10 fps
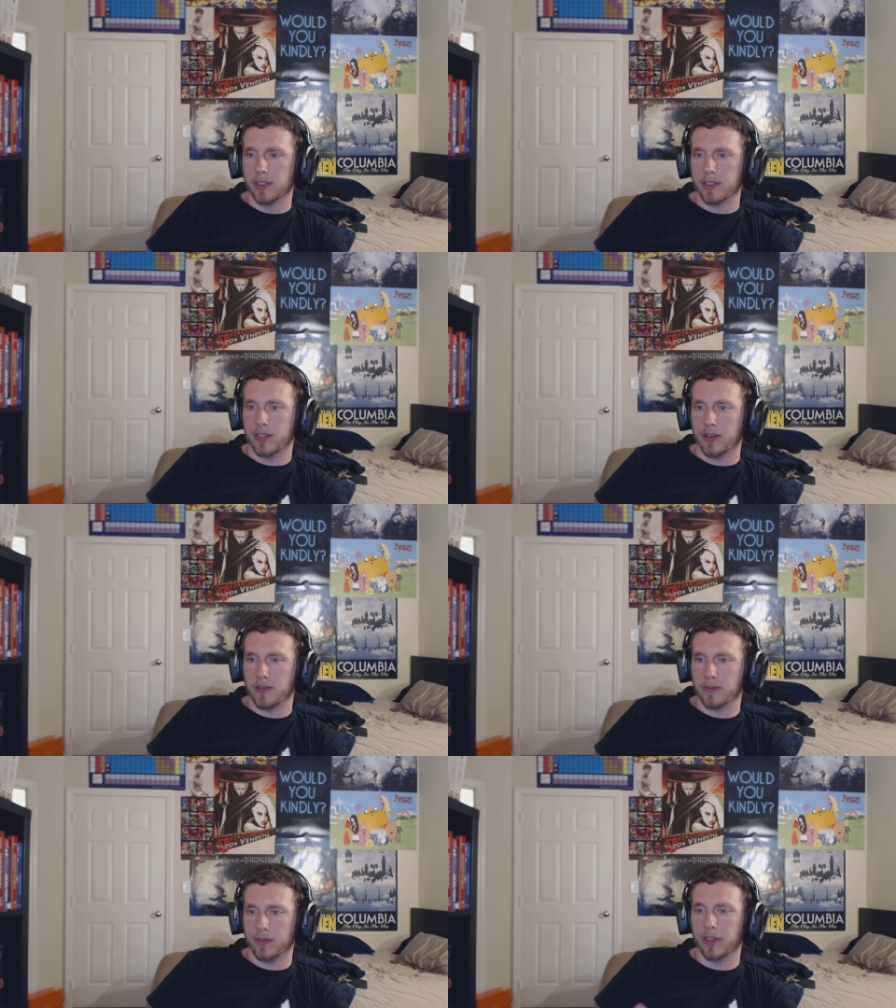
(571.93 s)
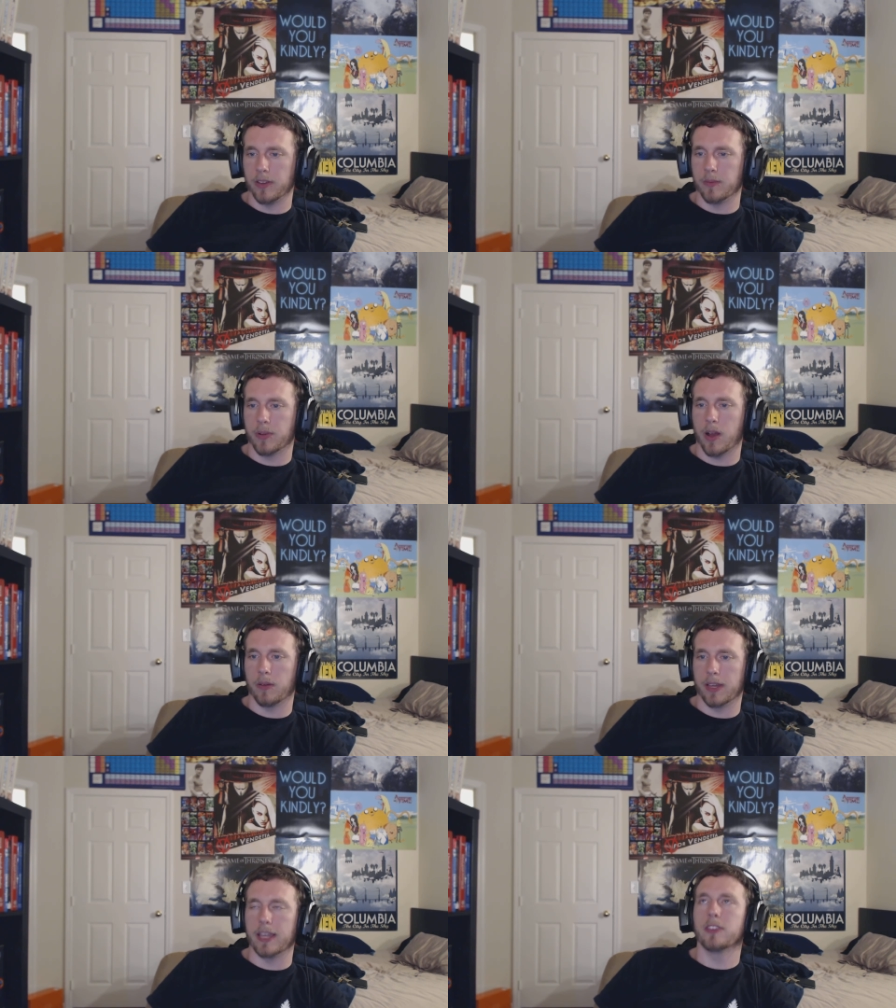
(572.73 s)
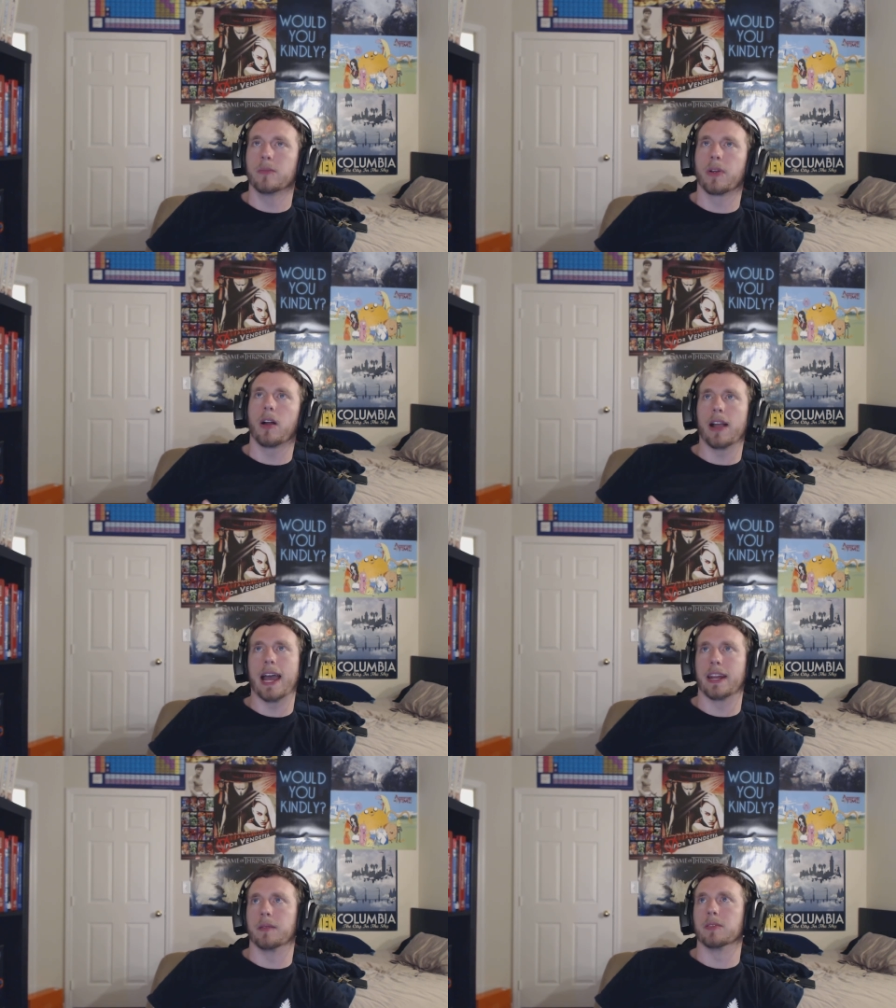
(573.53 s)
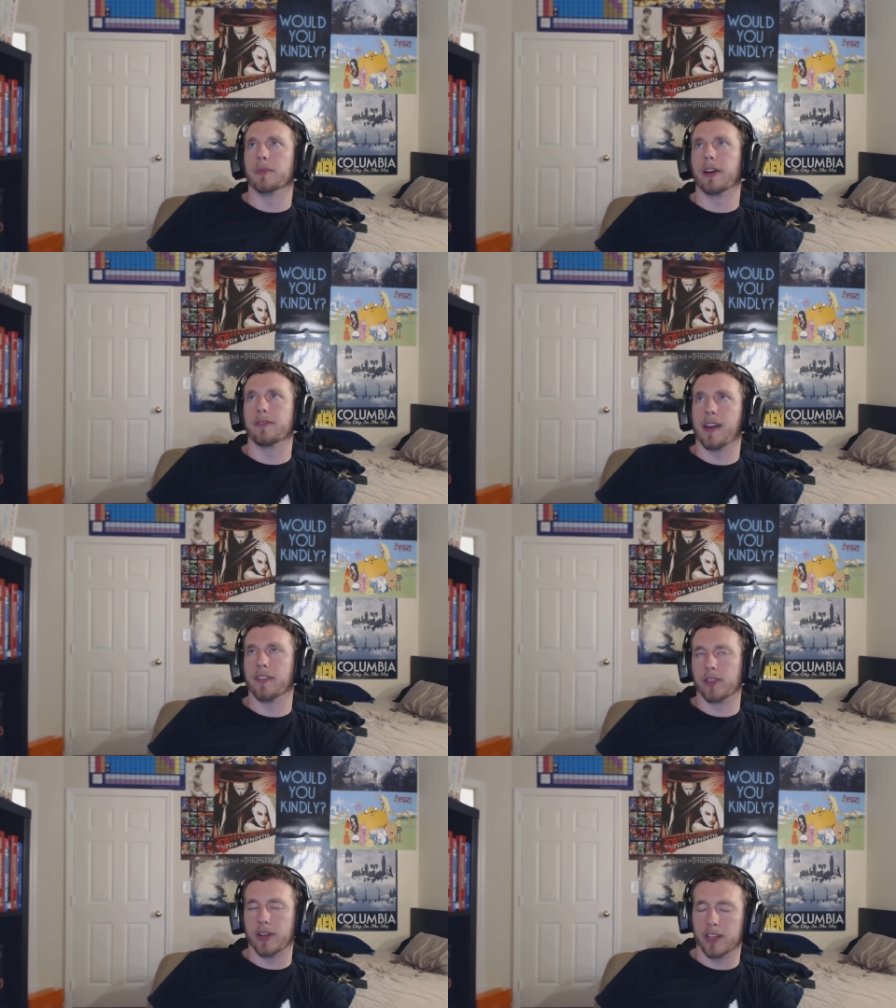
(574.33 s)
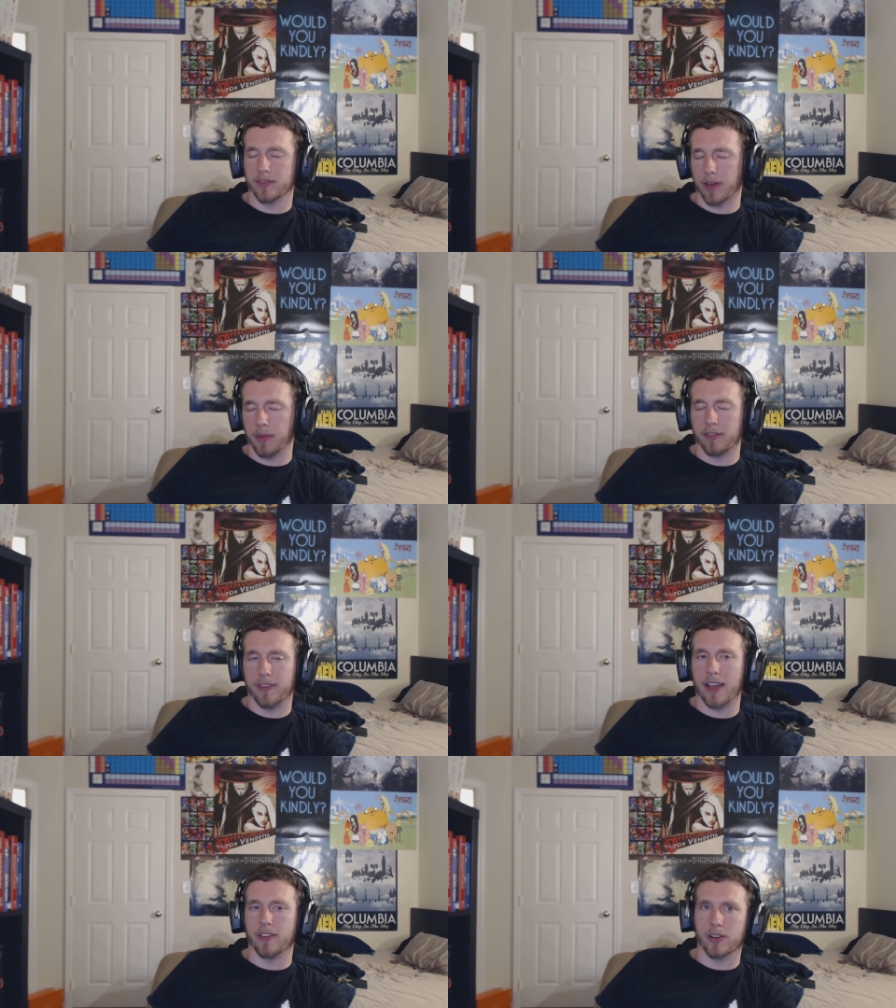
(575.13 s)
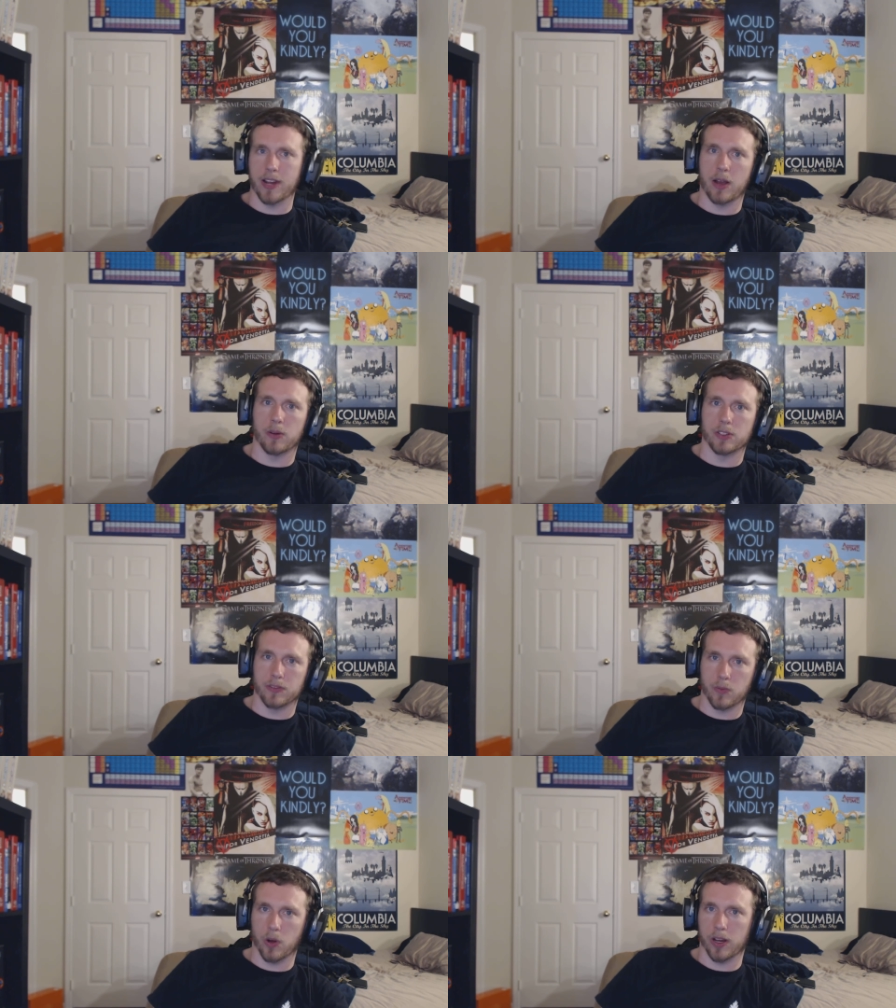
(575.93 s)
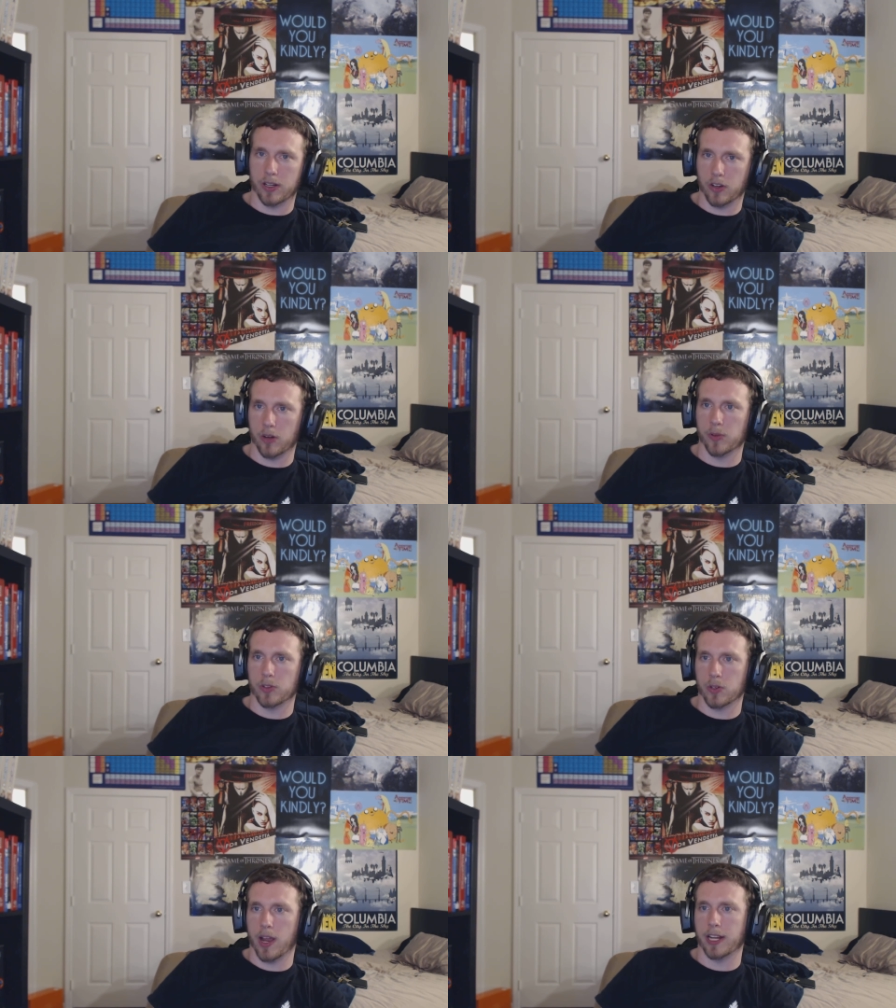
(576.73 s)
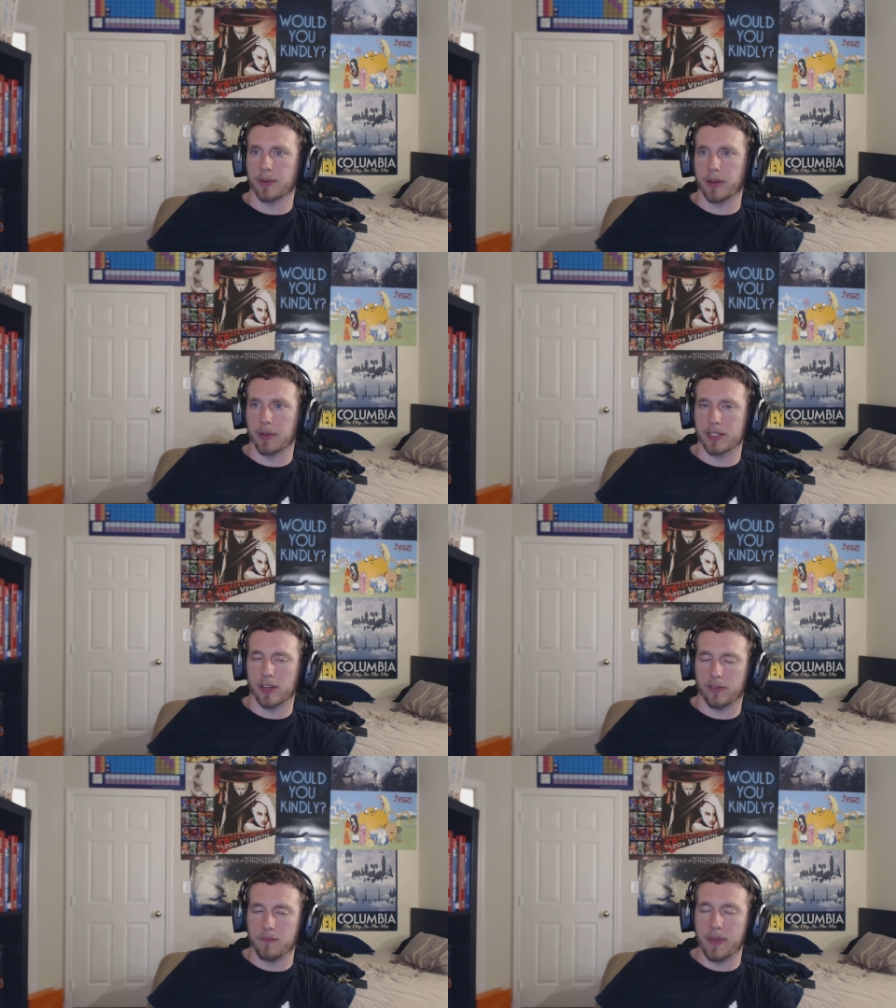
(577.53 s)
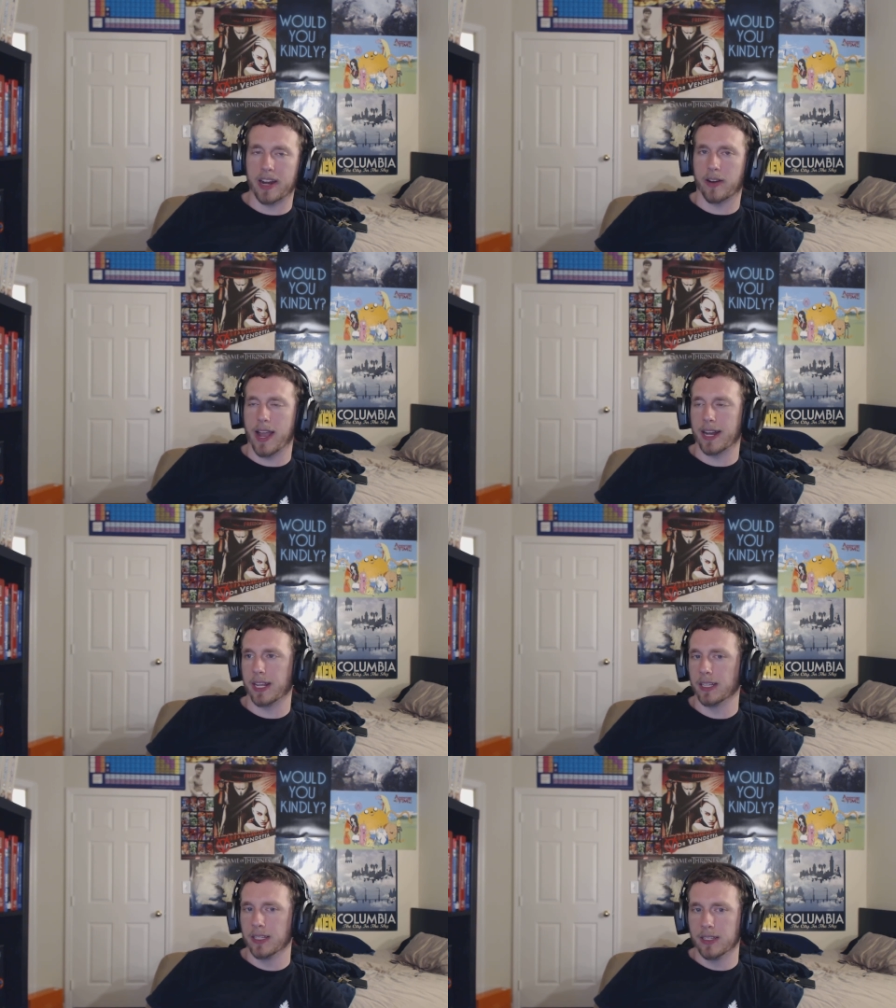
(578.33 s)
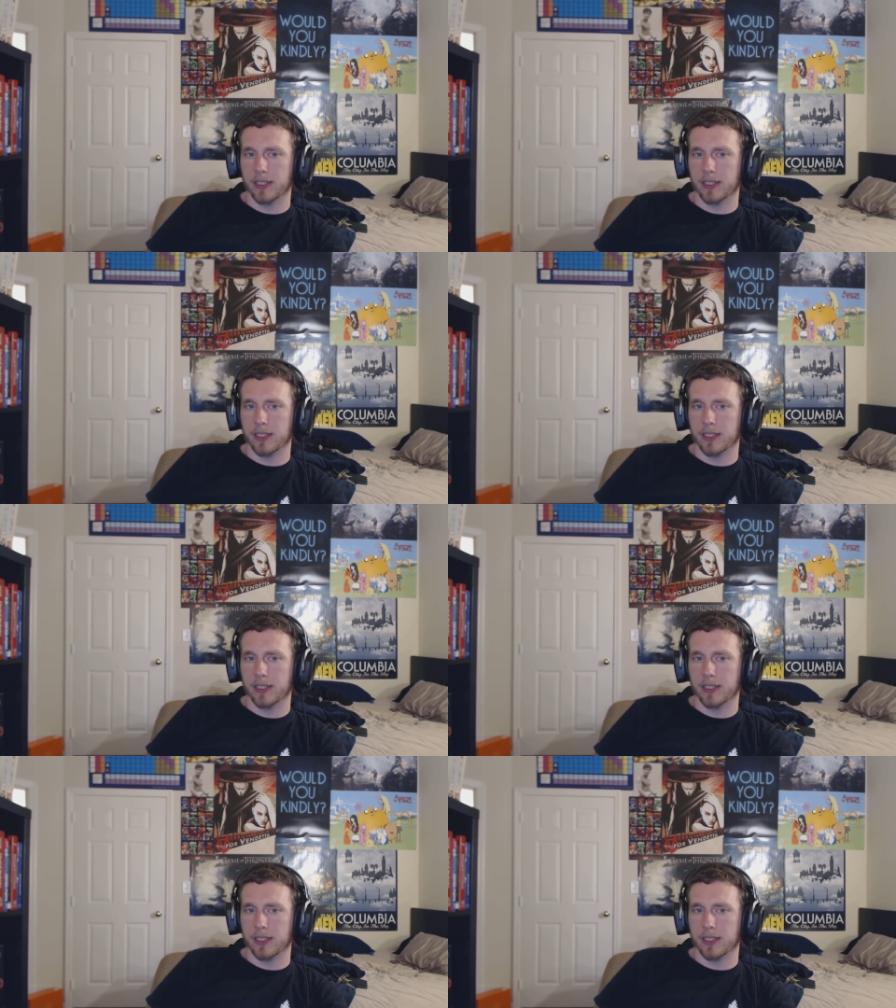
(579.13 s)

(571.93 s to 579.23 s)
So you could probably you could probably add it up to about 500 hours. I've got about 500 hours of work in Kerbal trying to make myself better at it,